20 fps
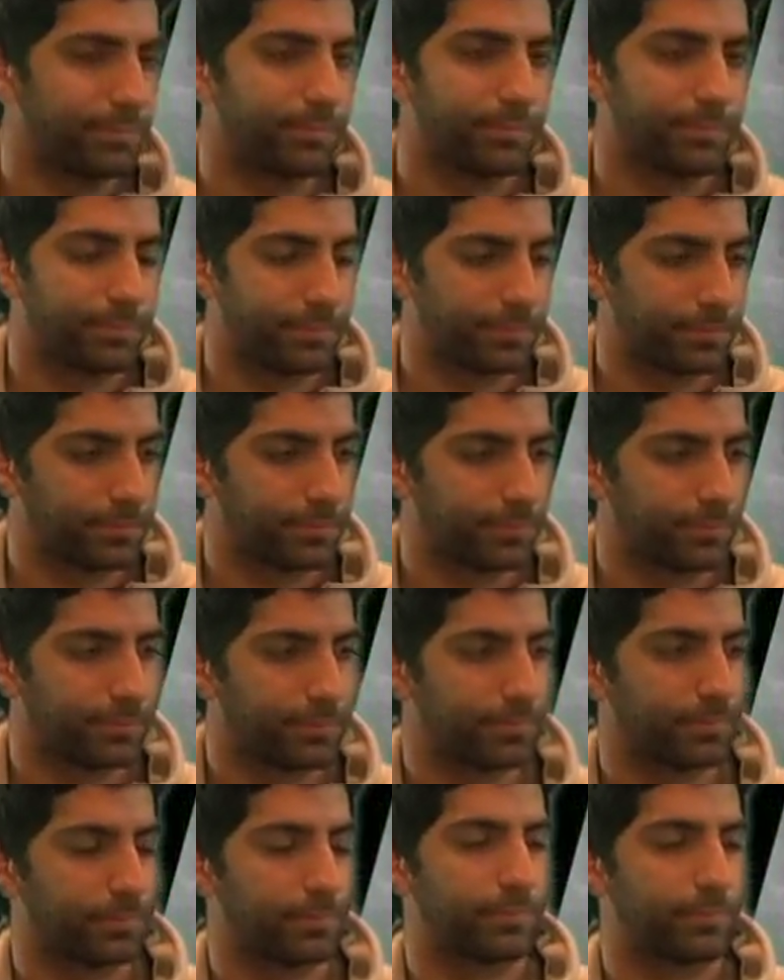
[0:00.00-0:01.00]

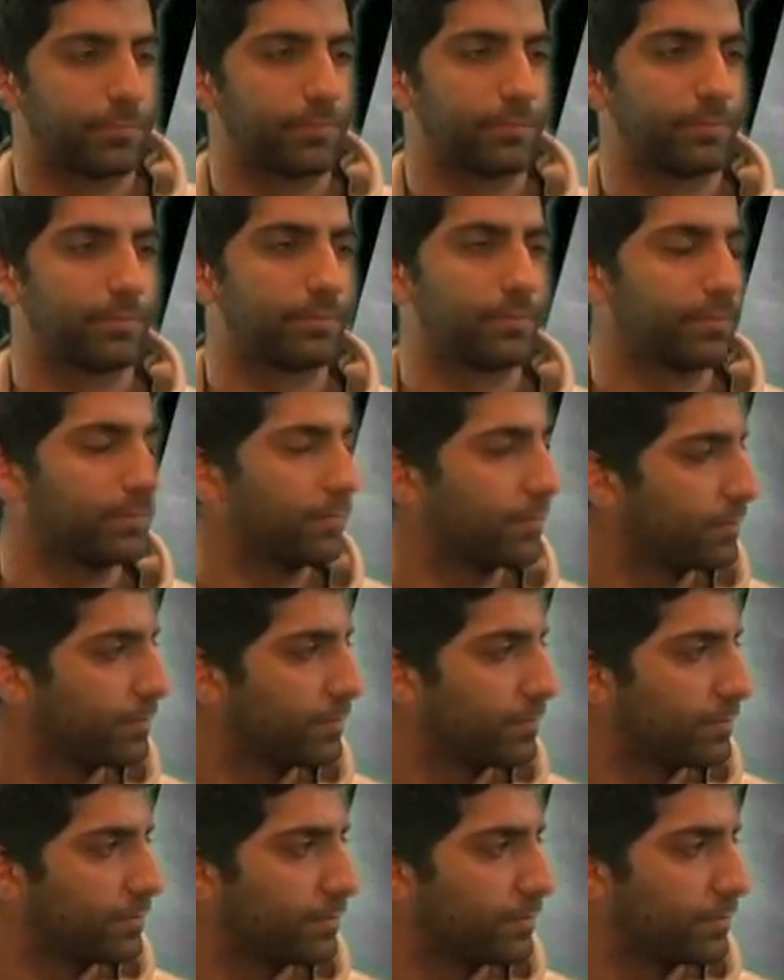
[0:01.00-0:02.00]

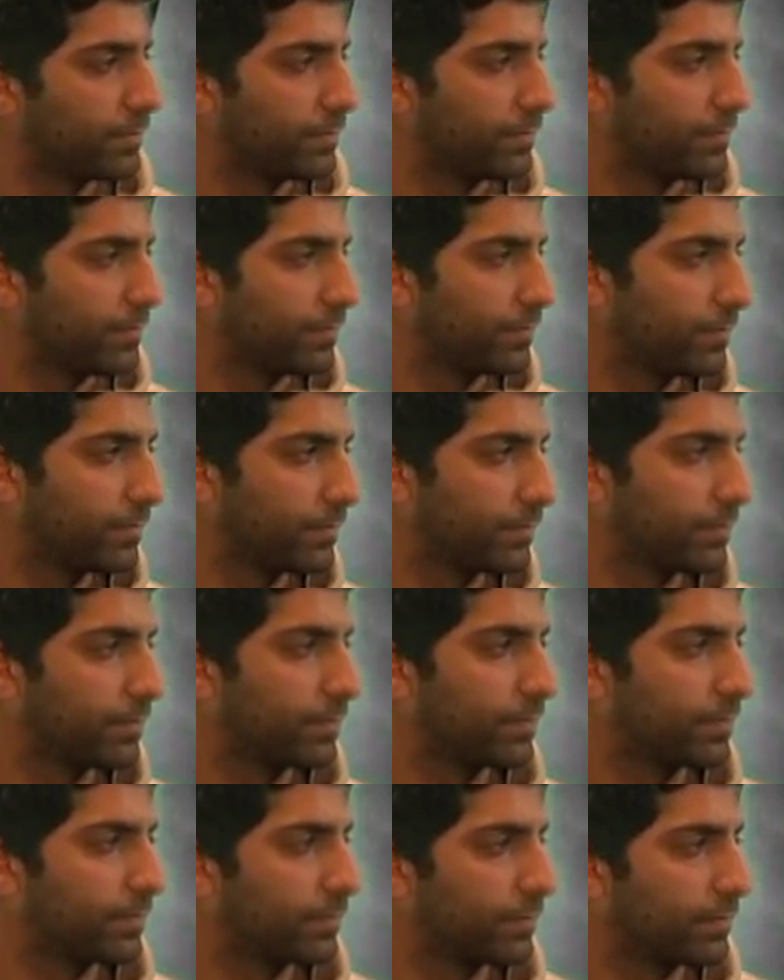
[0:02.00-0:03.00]

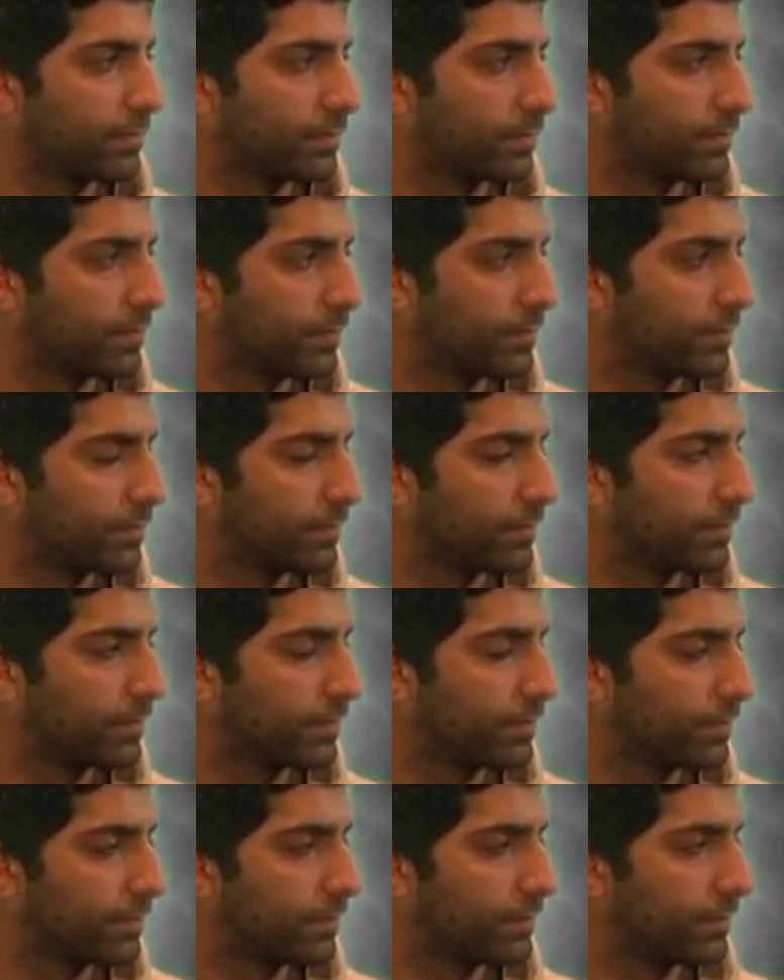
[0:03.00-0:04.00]

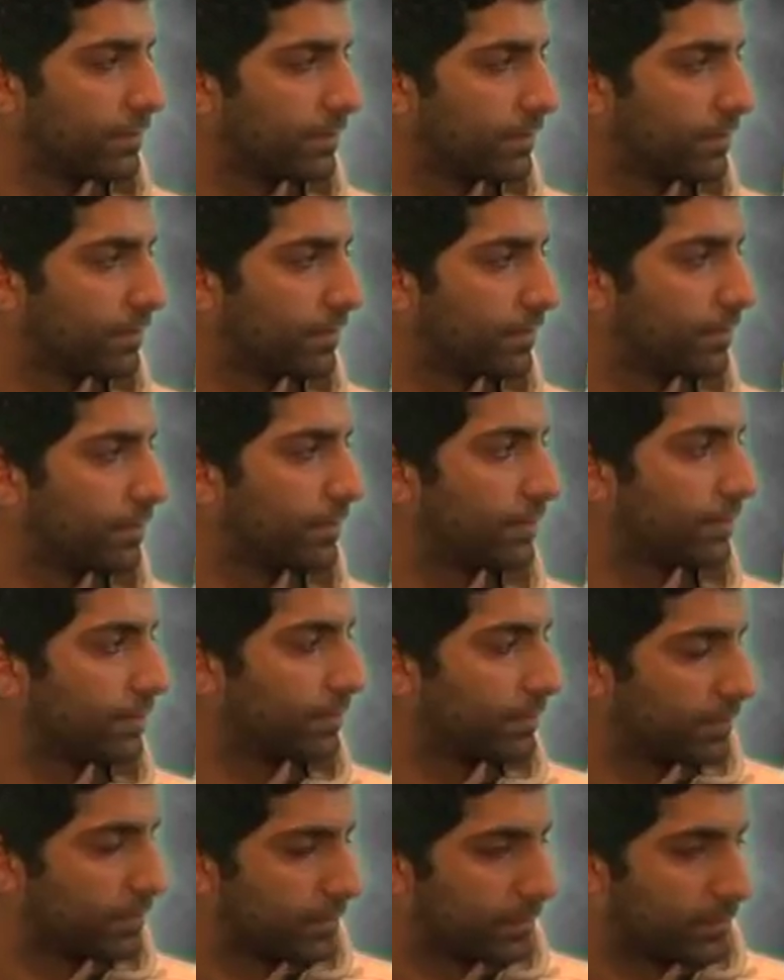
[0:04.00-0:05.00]

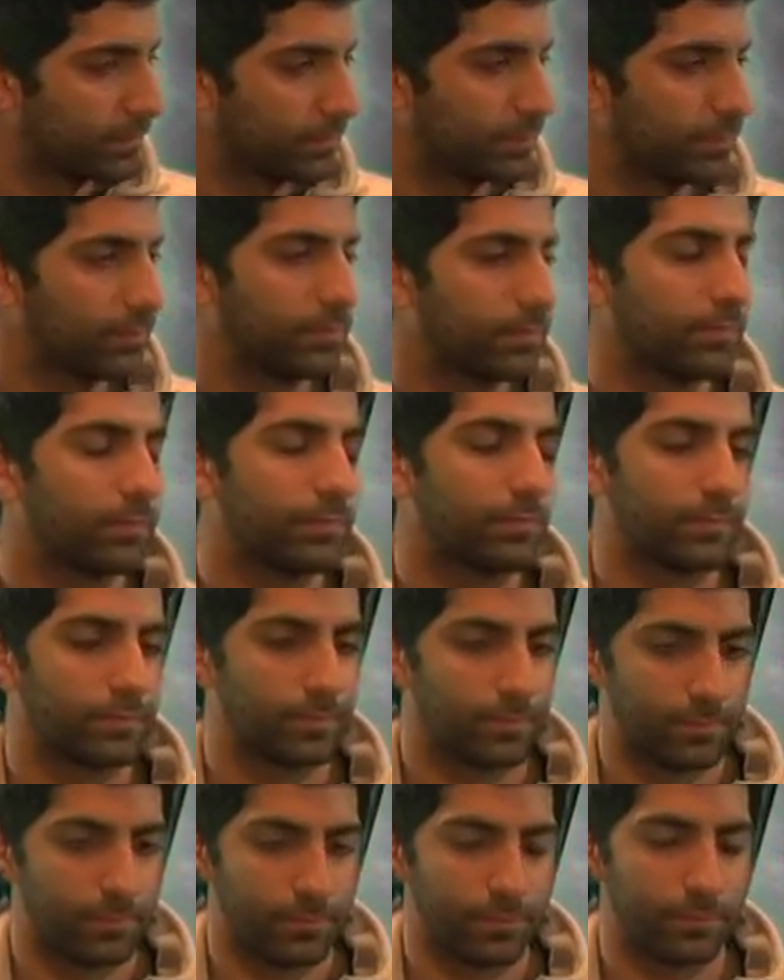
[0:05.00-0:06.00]

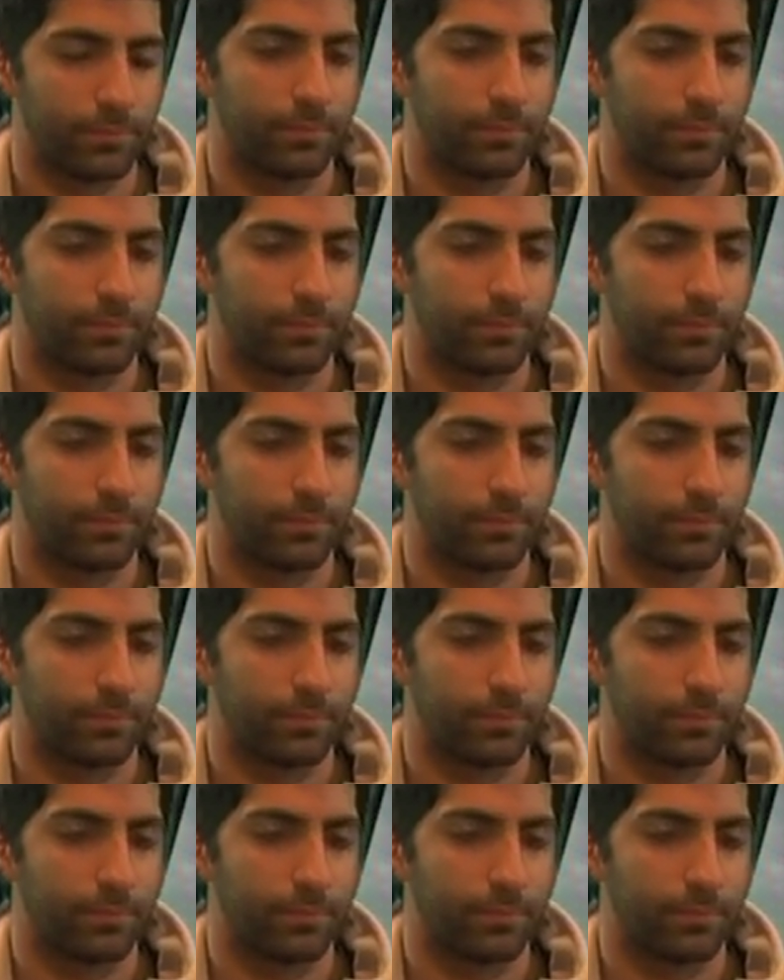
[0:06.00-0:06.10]
The person shown says nothing.